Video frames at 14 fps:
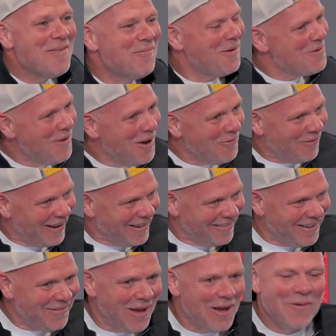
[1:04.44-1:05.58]
I'm very well,
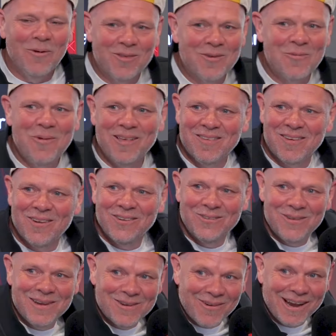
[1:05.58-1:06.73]
thanks. What's a West
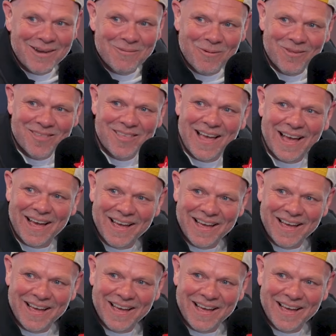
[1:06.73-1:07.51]
Country grin? What's that?